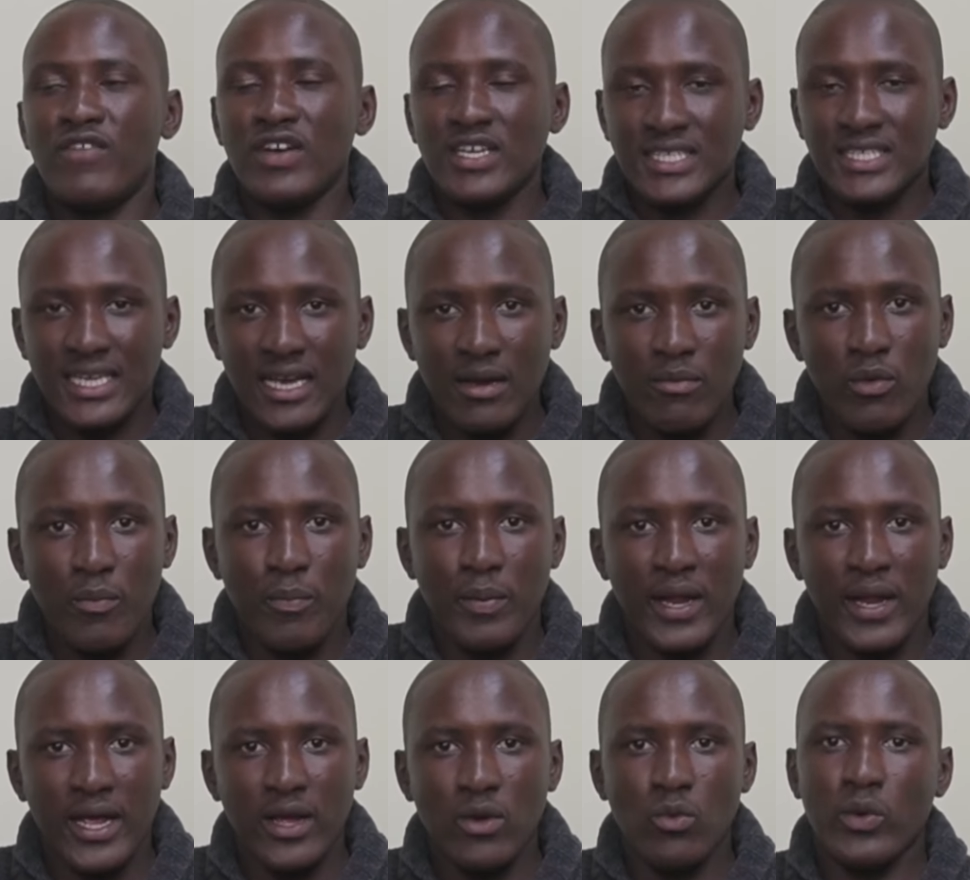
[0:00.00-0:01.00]
First game we
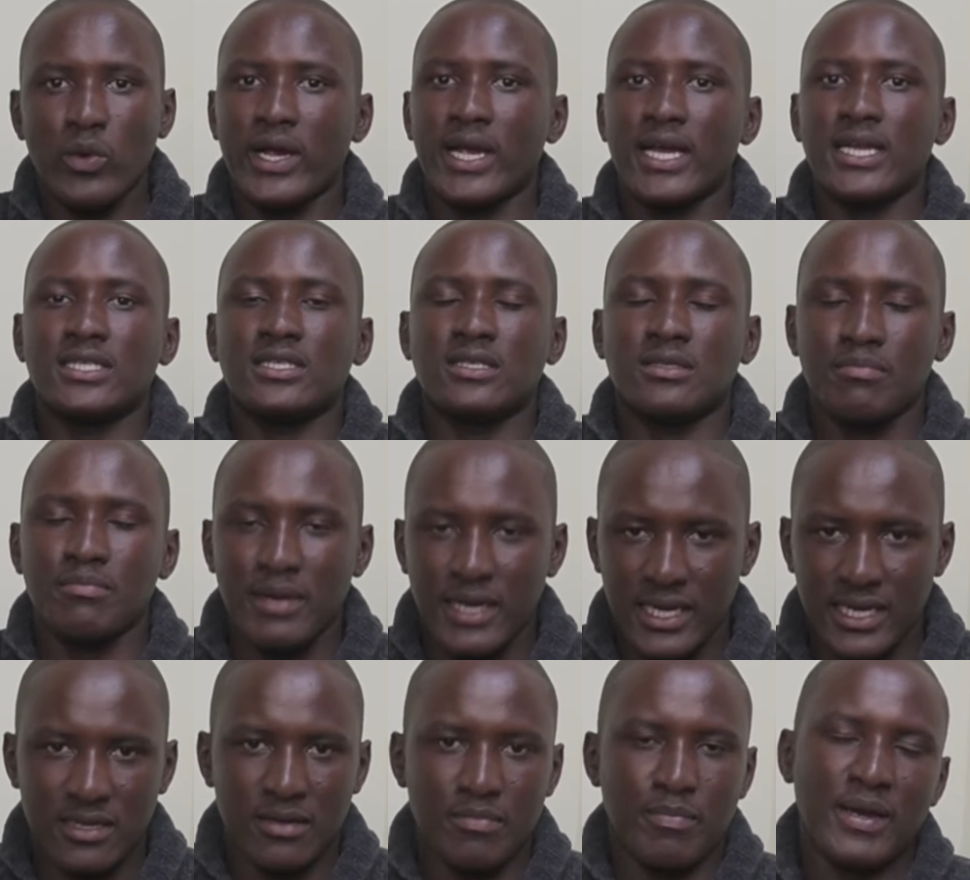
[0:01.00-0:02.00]
play, we get
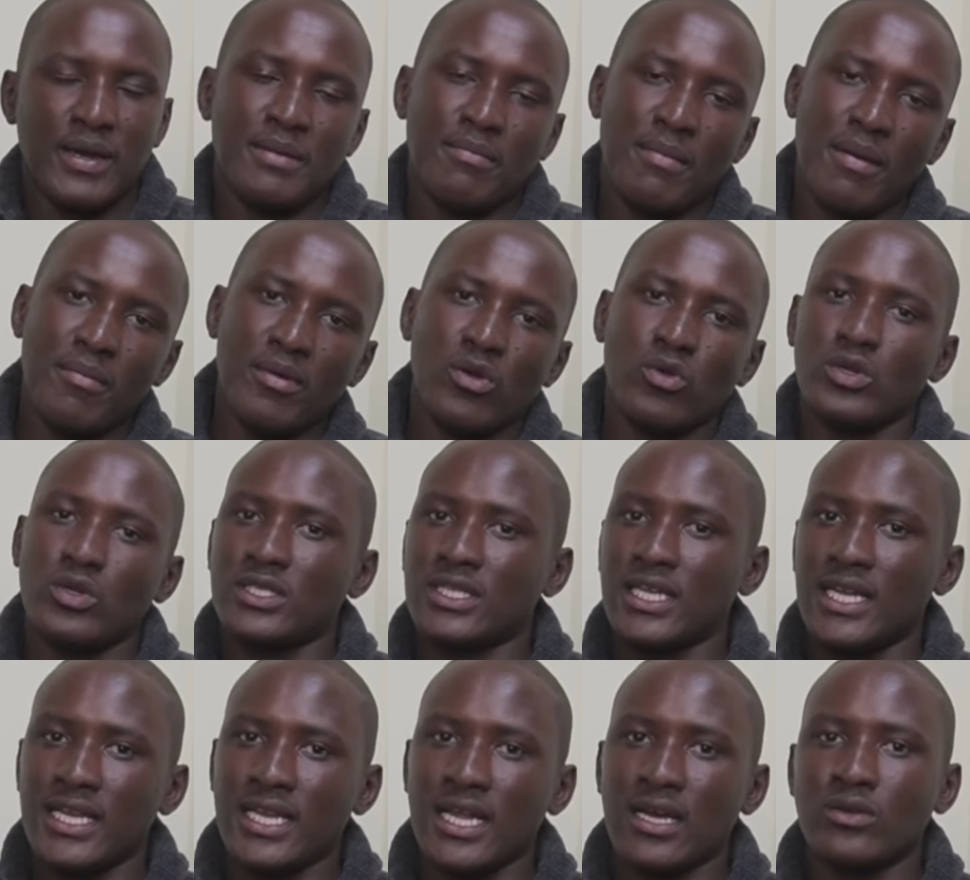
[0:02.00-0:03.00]
smacked by Mamelodi
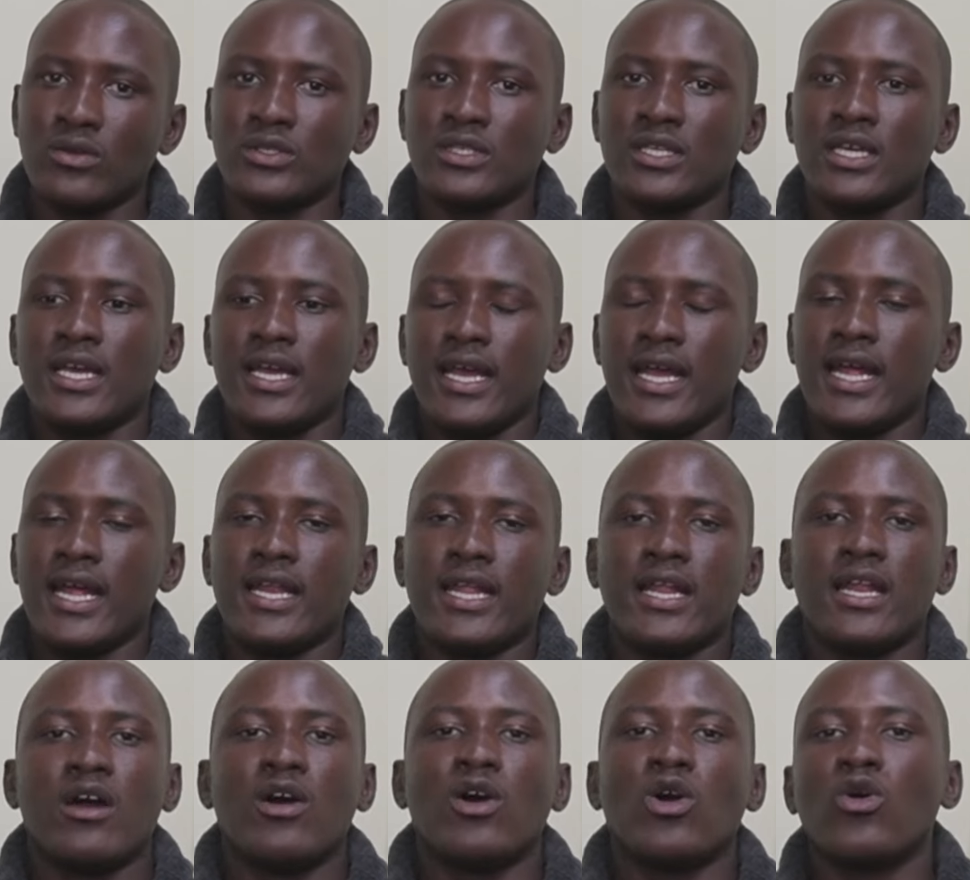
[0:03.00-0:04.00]
Sundowns,
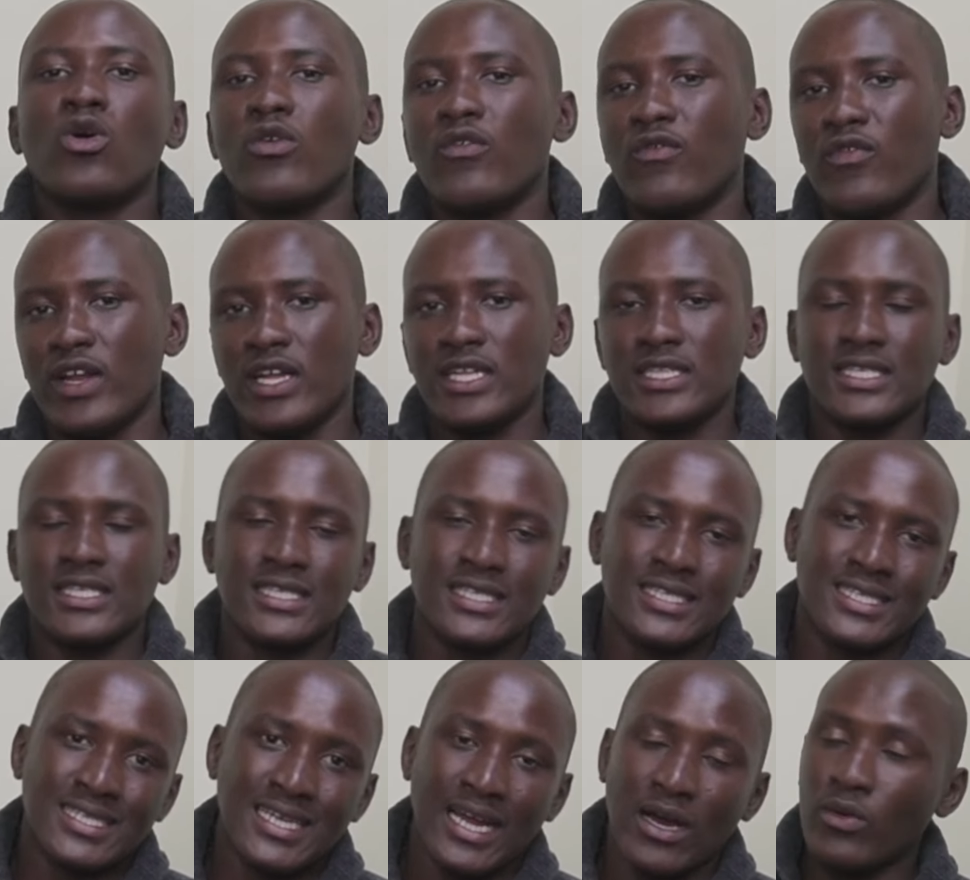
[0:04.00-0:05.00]
and then our confidence
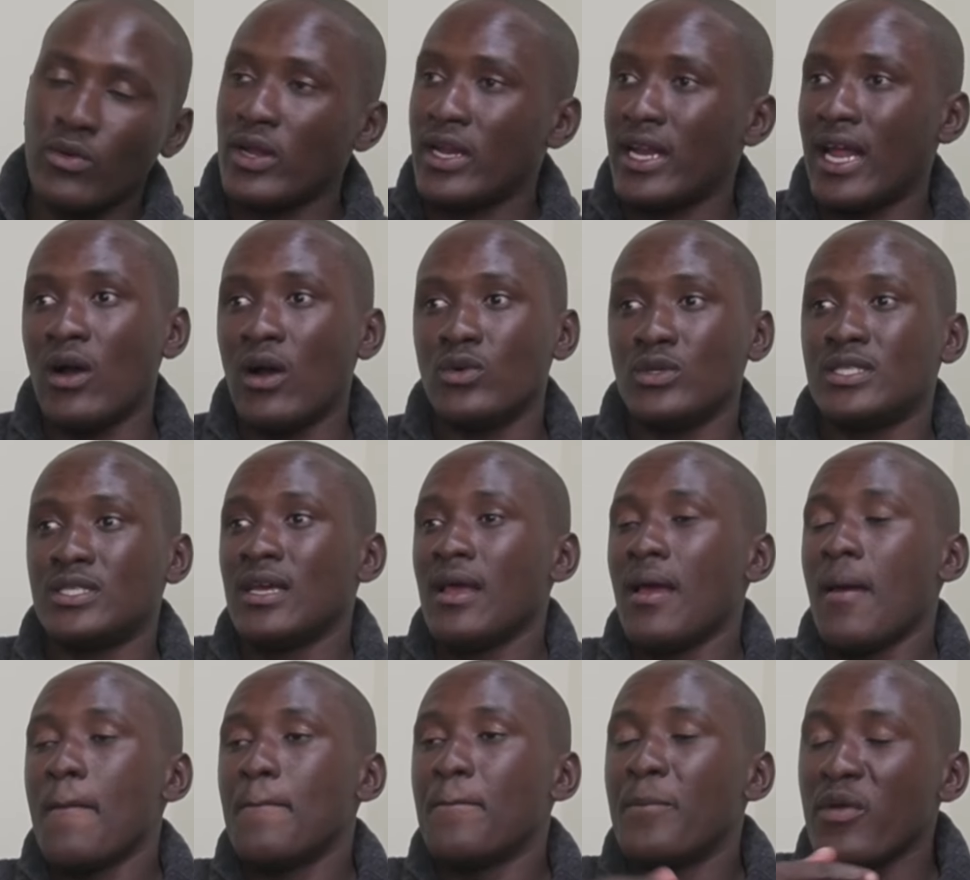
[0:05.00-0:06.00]
is down and out
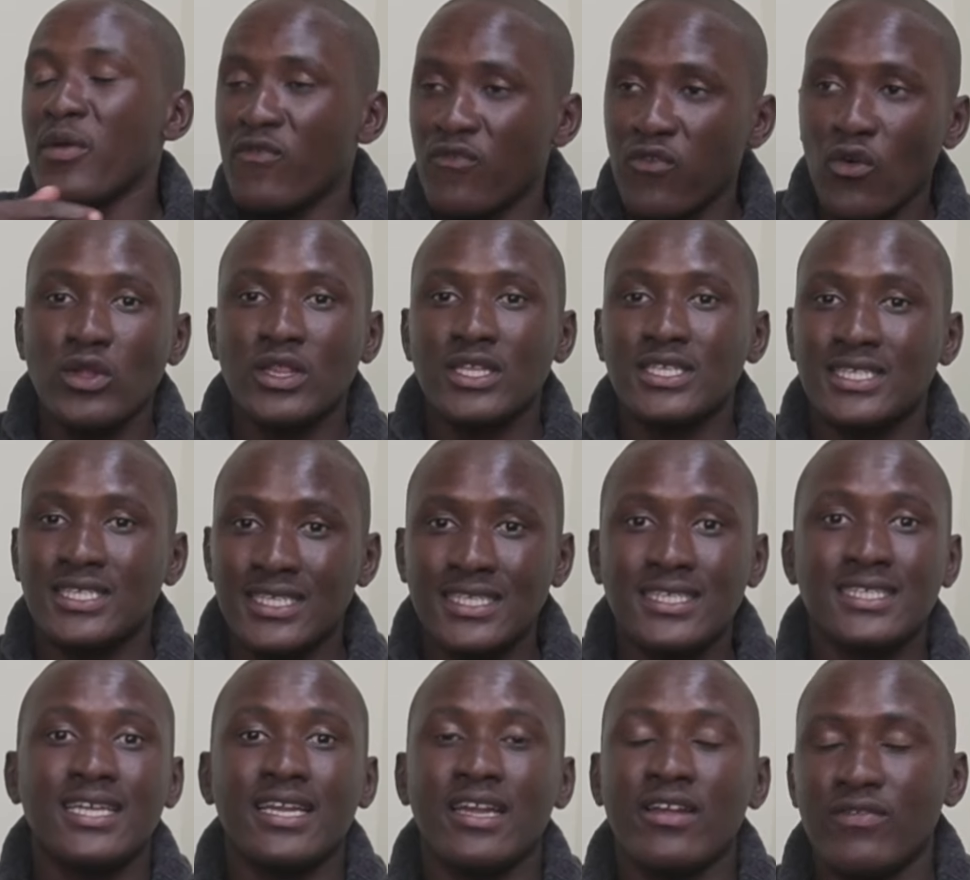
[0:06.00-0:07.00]
before the
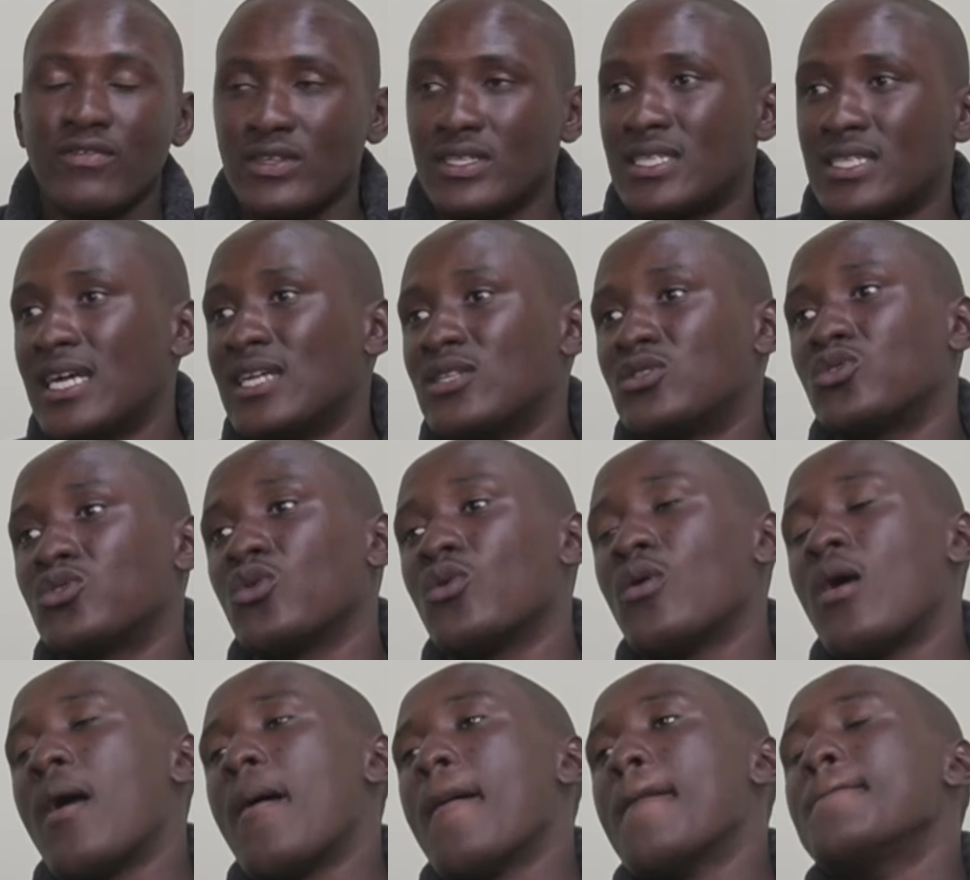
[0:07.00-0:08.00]
season even starts.
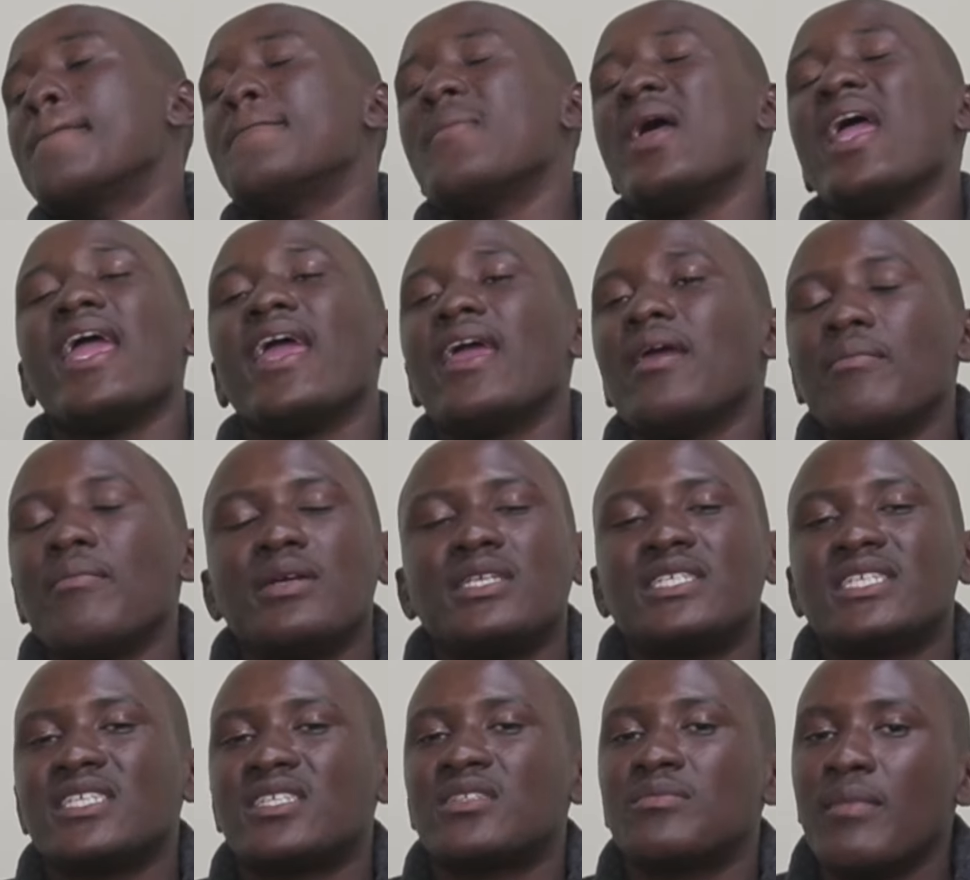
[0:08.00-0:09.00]
So
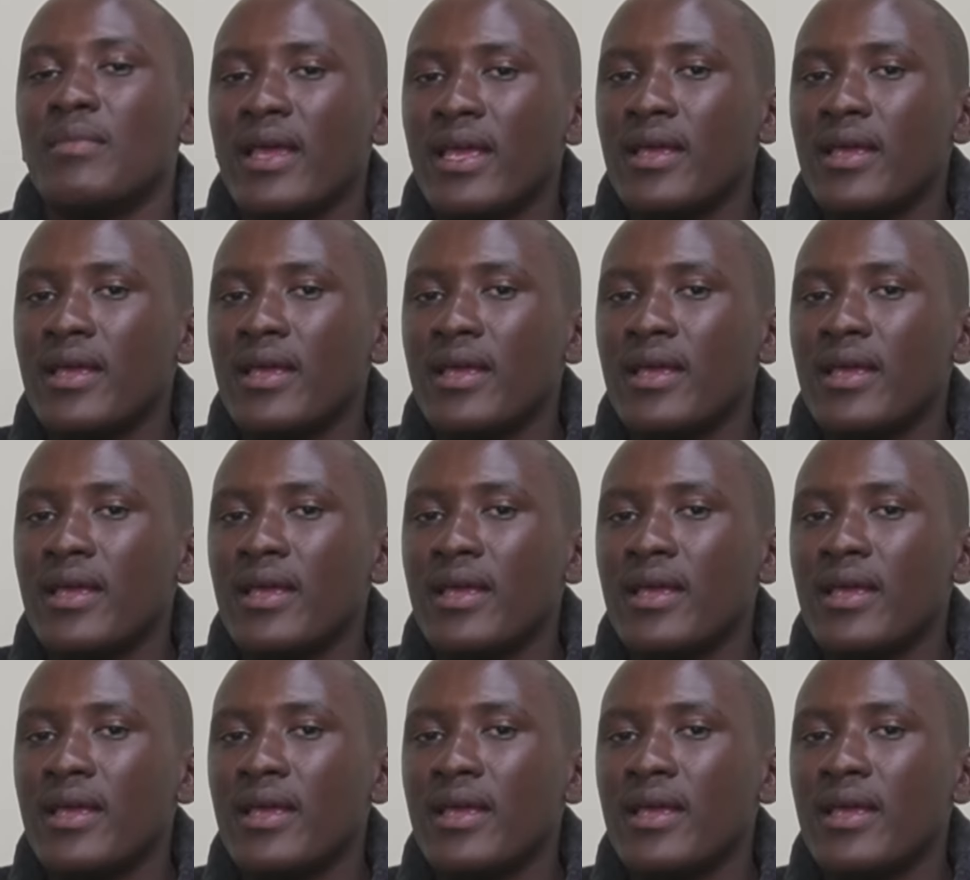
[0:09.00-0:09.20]
maybe, just